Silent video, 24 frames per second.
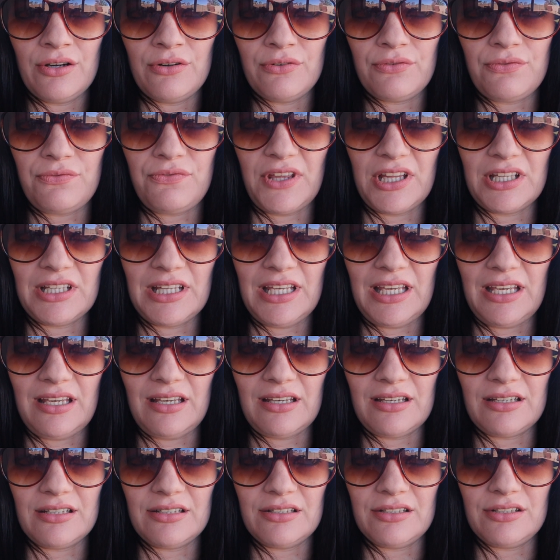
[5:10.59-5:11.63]

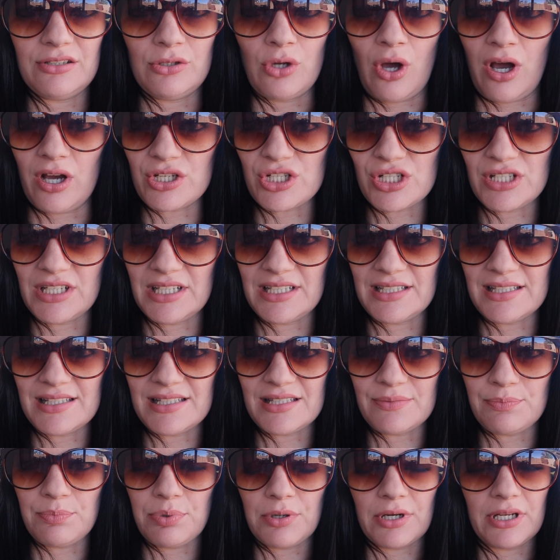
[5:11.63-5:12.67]
feeling
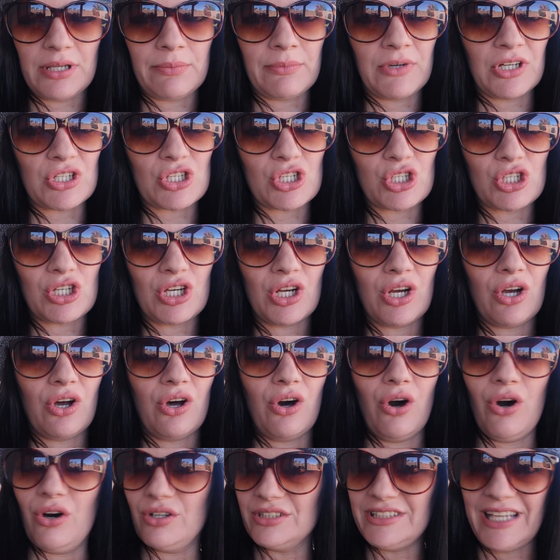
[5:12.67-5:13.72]
nauseous pretty much
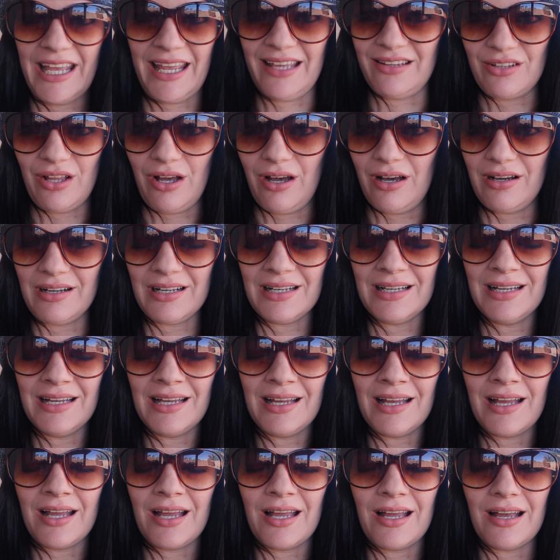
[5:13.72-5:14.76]
all day long.
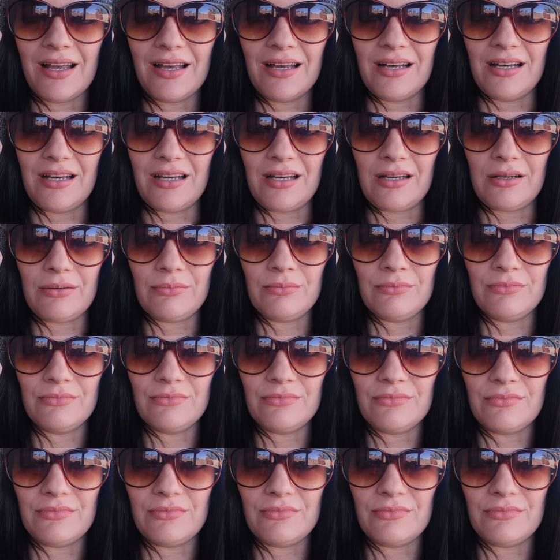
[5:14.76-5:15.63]
And